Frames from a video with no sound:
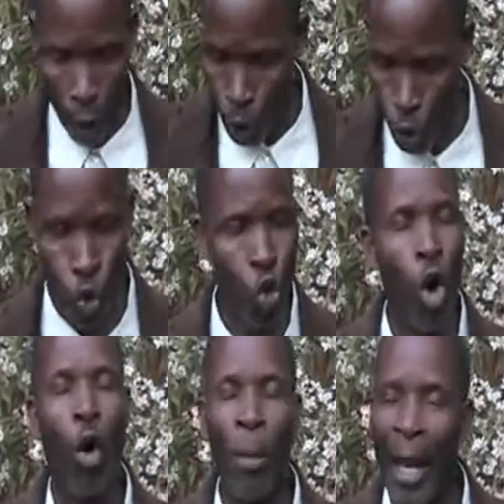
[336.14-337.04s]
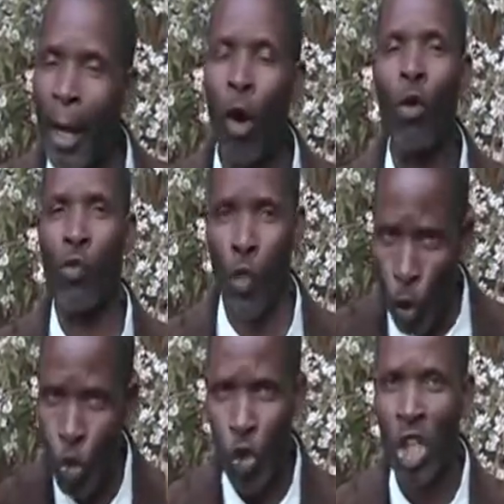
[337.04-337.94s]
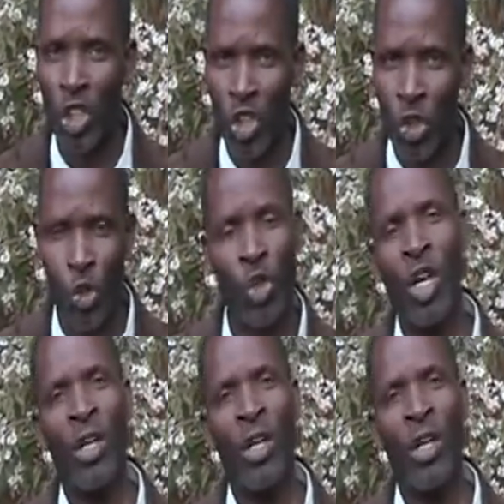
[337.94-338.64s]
so many of those churches,